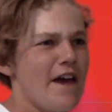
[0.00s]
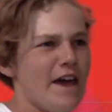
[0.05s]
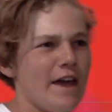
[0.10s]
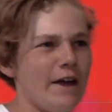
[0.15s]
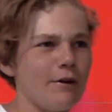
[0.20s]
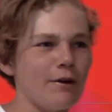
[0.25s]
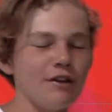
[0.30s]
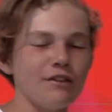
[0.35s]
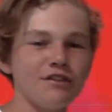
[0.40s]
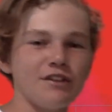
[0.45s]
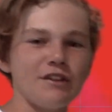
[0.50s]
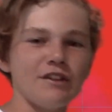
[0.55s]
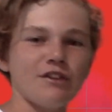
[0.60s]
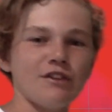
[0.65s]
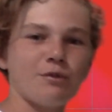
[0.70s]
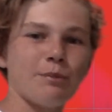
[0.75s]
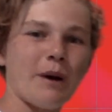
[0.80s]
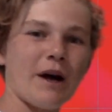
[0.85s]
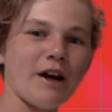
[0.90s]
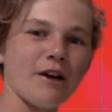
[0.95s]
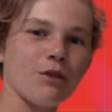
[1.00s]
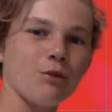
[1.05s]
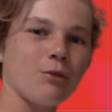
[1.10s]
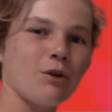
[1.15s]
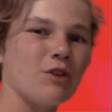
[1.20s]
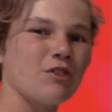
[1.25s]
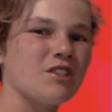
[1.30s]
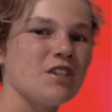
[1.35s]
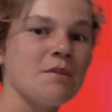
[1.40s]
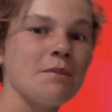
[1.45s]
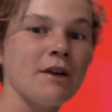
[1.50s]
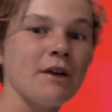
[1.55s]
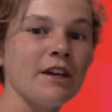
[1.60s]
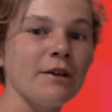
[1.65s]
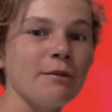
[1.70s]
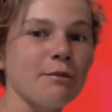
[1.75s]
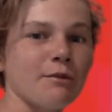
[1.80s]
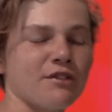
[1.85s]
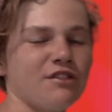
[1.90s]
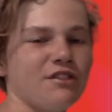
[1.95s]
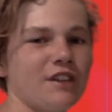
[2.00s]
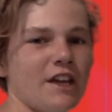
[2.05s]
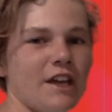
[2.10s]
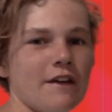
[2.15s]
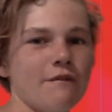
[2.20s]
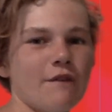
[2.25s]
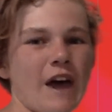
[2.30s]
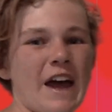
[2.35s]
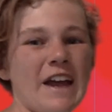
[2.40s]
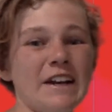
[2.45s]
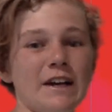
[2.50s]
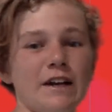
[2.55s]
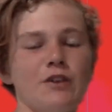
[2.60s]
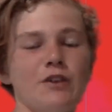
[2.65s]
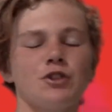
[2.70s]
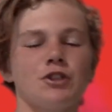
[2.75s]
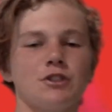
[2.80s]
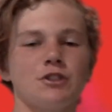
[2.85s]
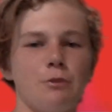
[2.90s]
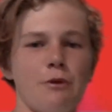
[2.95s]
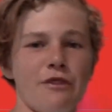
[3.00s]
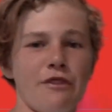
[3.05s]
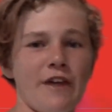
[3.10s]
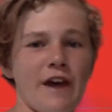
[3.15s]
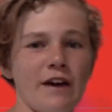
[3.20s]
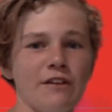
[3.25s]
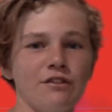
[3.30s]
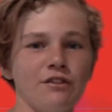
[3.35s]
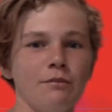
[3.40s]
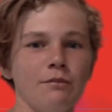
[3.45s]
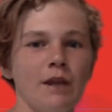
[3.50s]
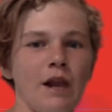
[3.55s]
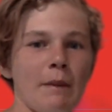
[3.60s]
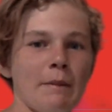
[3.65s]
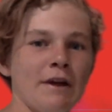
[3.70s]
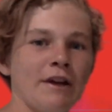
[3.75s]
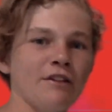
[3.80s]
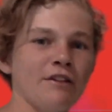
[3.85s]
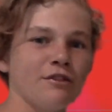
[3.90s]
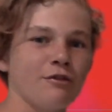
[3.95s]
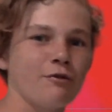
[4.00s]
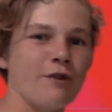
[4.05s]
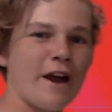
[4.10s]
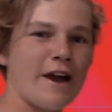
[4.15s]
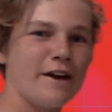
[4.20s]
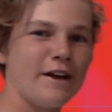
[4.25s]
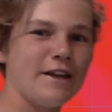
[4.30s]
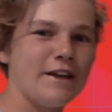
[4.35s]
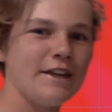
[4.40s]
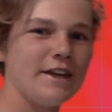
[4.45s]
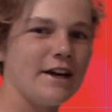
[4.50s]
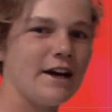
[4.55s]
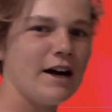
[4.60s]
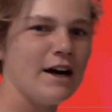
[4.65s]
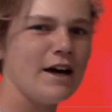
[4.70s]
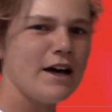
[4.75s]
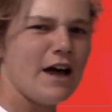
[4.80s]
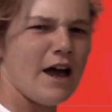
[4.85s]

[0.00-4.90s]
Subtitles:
Areas in this part of the world typically receive 800 to 1,000 millimetres of rain a year.